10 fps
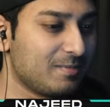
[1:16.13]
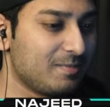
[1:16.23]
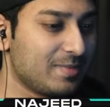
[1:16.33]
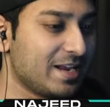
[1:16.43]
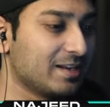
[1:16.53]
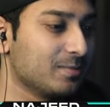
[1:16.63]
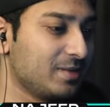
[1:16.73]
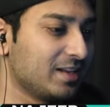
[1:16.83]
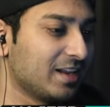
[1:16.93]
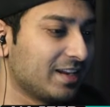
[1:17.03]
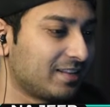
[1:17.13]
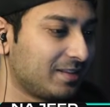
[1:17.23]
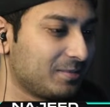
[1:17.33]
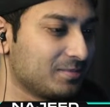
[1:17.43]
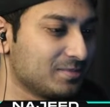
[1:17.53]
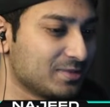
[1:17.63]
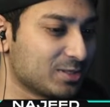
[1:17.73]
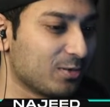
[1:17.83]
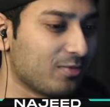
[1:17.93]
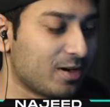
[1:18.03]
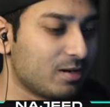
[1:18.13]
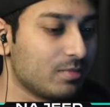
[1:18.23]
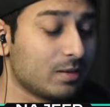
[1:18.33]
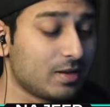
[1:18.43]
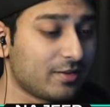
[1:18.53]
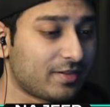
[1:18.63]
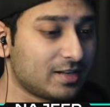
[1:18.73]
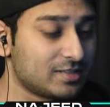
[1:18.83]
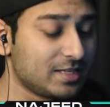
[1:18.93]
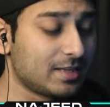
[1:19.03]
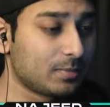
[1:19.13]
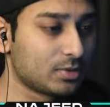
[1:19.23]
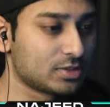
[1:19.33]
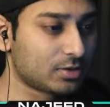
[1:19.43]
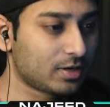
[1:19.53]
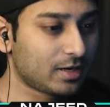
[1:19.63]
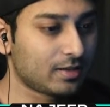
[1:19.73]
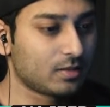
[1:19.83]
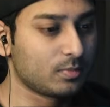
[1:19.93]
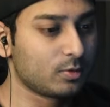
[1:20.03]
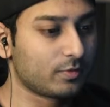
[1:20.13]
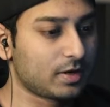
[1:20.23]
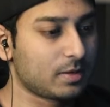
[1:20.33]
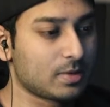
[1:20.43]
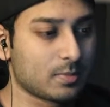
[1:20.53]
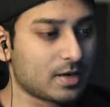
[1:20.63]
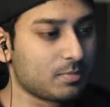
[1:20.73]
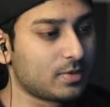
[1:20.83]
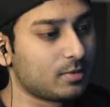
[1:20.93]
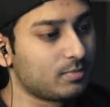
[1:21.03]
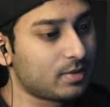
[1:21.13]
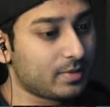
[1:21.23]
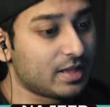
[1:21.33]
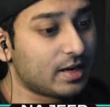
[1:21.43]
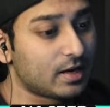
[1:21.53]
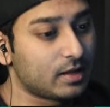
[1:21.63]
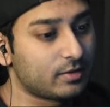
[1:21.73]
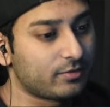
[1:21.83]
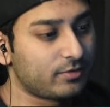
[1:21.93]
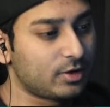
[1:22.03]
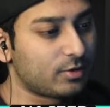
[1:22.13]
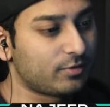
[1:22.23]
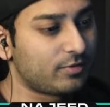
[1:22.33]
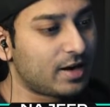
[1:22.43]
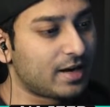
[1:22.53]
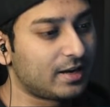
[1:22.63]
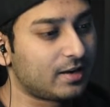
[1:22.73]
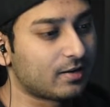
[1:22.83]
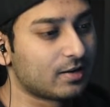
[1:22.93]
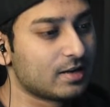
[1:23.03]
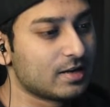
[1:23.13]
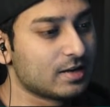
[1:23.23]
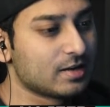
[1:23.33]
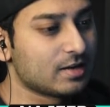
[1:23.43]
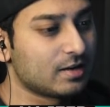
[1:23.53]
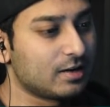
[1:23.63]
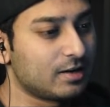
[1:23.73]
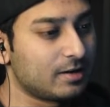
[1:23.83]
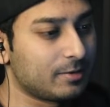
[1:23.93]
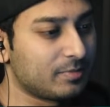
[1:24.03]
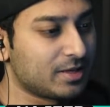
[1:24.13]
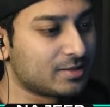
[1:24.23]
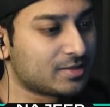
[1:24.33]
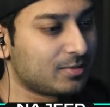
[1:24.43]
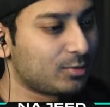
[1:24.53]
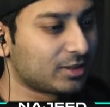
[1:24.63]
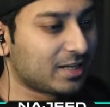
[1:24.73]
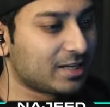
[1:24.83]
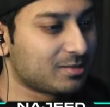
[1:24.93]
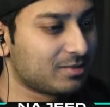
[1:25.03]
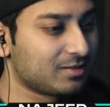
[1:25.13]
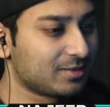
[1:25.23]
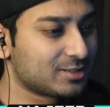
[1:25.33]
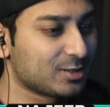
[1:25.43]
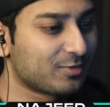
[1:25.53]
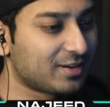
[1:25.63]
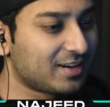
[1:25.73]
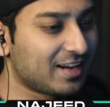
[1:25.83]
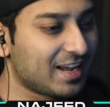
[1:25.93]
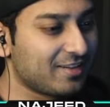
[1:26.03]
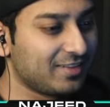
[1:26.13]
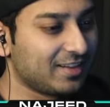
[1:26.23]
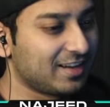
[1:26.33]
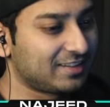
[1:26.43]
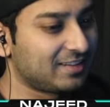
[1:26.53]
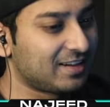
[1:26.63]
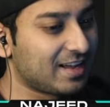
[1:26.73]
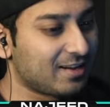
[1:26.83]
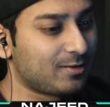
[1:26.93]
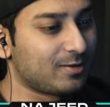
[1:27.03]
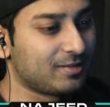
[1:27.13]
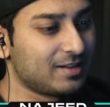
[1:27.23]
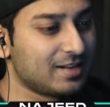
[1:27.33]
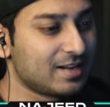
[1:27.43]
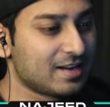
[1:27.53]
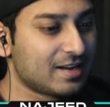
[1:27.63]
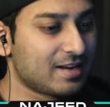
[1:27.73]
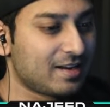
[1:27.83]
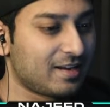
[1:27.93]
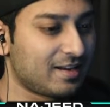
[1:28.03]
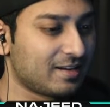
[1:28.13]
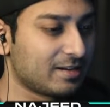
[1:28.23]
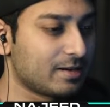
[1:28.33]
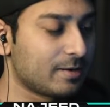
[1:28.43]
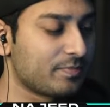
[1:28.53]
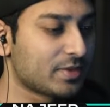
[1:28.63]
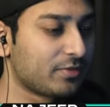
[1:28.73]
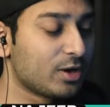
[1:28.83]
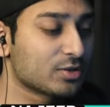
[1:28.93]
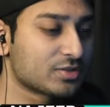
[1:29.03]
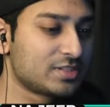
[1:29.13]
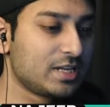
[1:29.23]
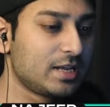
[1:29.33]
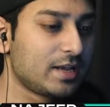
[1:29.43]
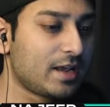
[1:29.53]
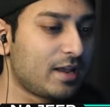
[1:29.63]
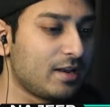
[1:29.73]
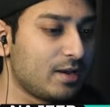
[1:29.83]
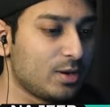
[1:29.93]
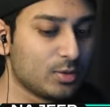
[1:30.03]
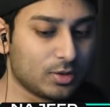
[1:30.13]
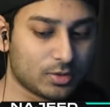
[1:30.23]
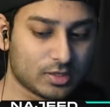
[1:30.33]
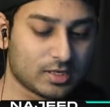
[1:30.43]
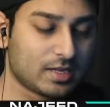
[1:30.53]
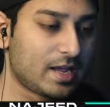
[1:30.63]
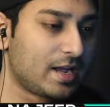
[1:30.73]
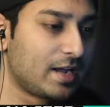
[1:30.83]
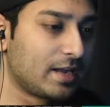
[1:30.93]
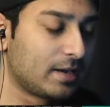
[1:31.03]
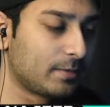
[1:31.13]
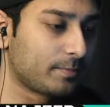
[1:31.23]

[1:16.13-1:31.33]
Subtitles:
make me like them so far. Maybe if I see them on screen in the movie, maybe then I'll, find it's somewhat likable, but so far I haven't liked it at all. And we also see a new look at